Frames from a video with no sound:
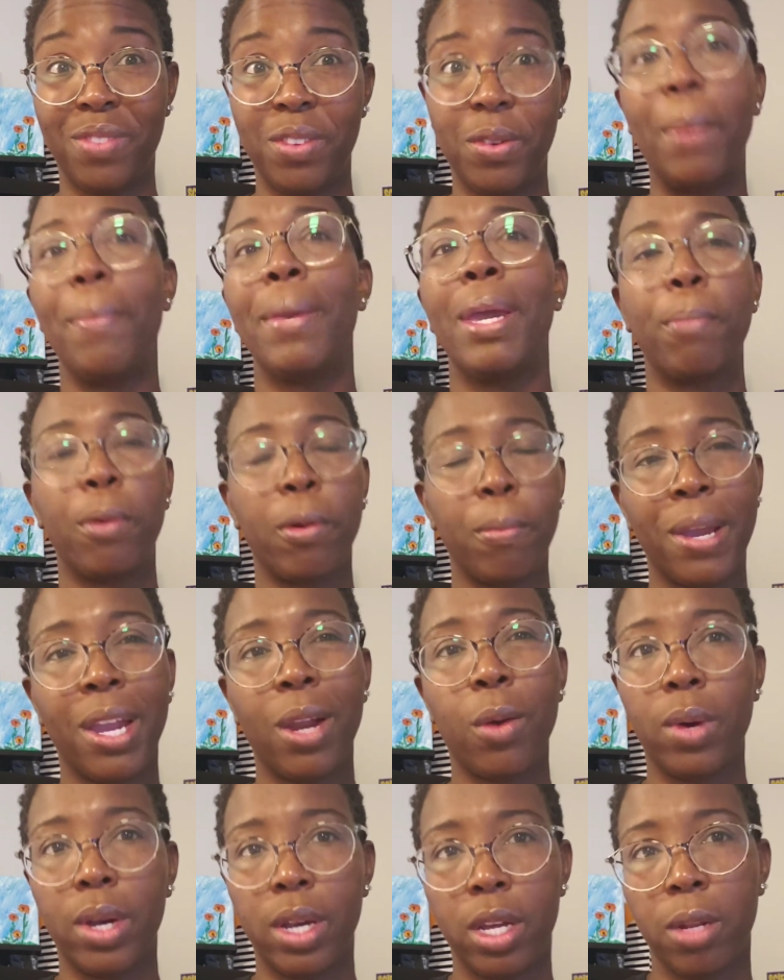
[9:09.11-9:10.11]

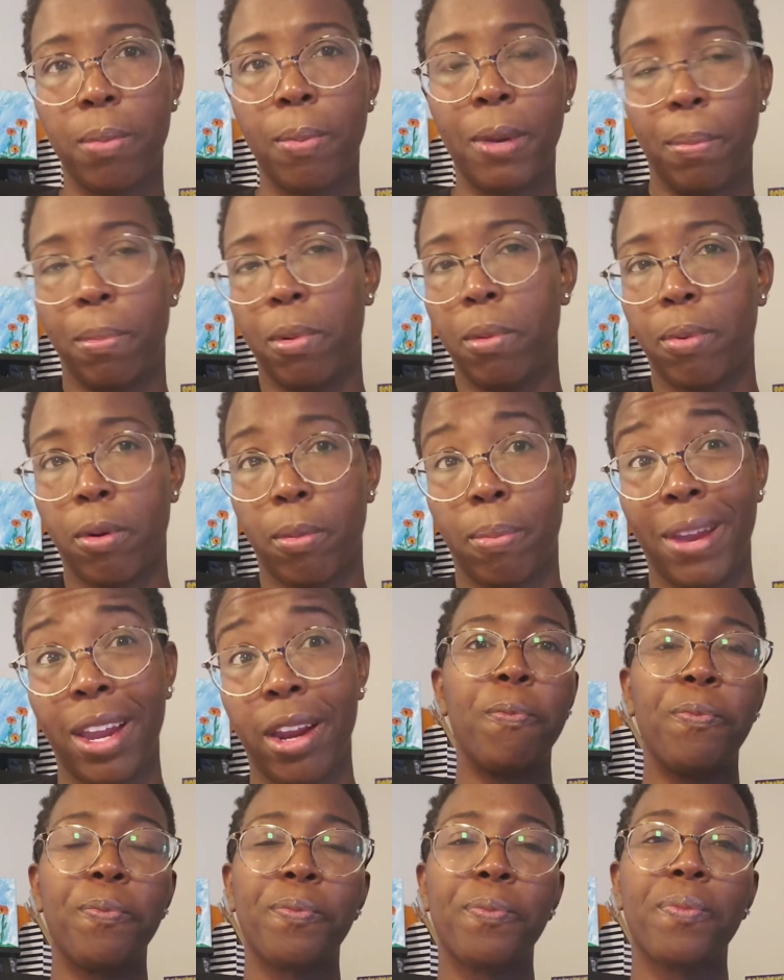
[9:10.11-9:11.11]
prepare what other people
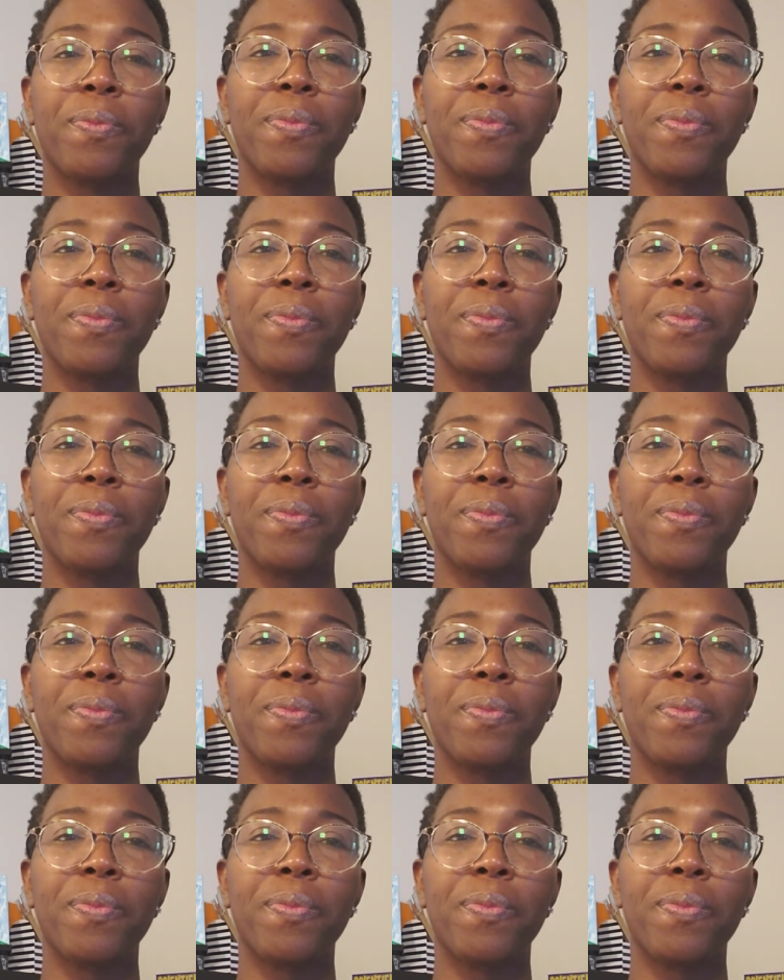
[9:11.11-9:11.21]
prepare.